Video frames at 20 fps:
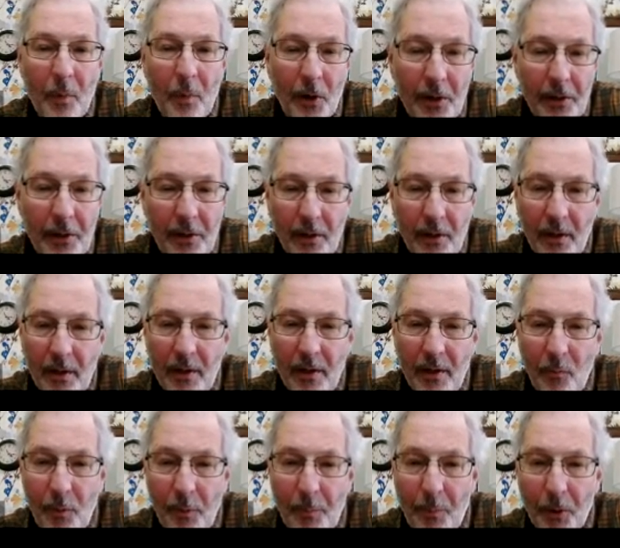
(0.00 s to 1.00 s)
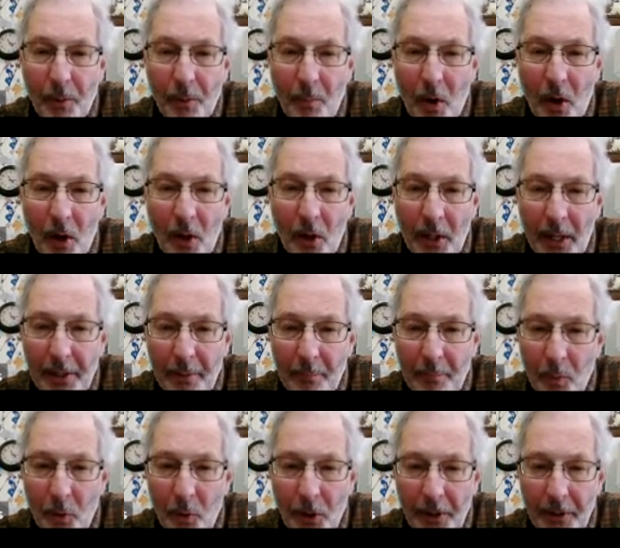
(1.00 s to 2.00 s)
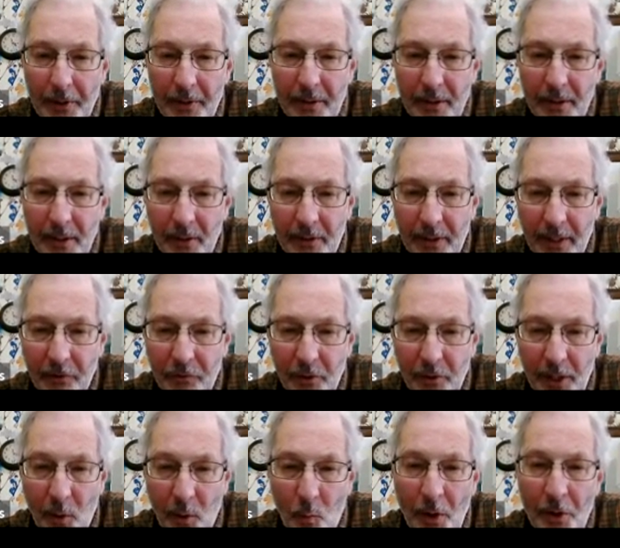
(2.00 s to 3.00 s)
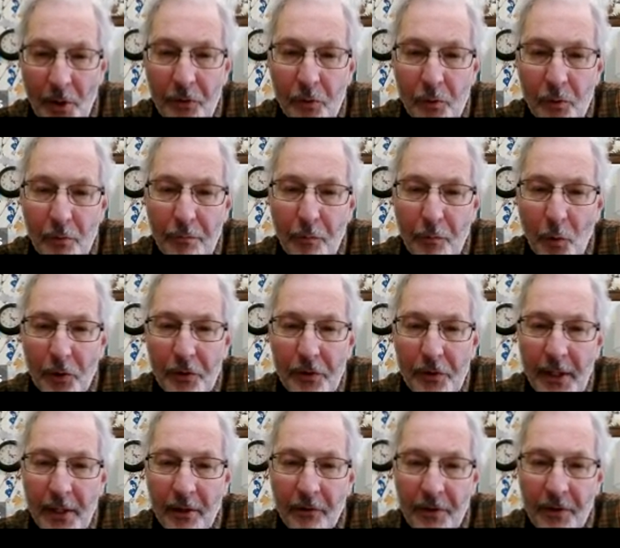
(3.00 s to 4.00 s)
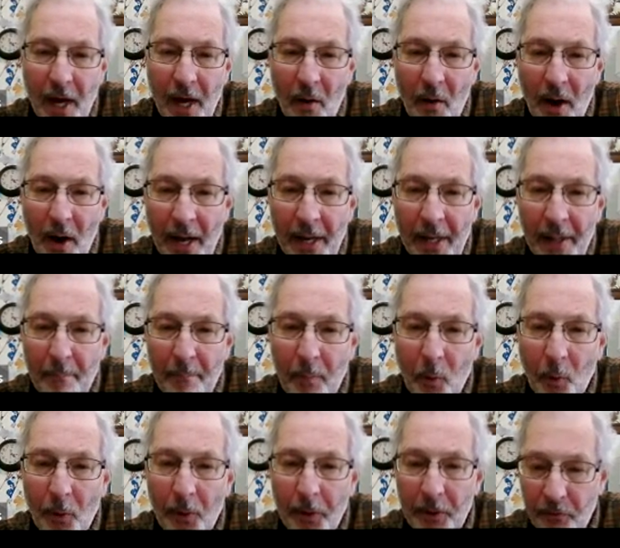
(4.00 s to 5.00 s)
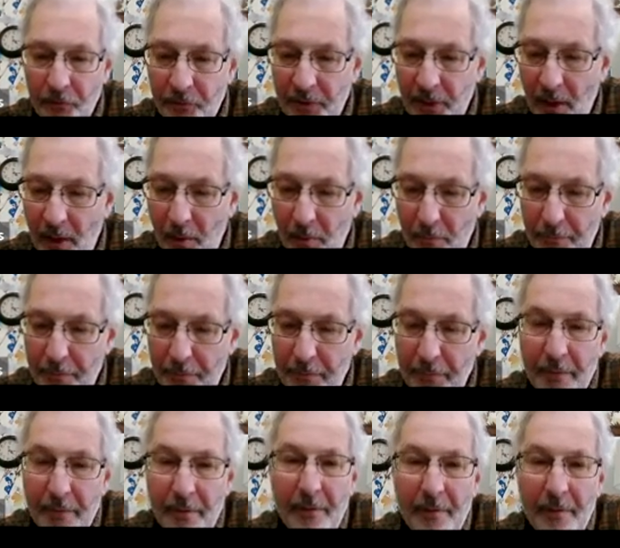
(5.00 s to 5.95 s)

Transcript: board, we put them all on the board. Okay, so that 1 through 14 is now on the board itself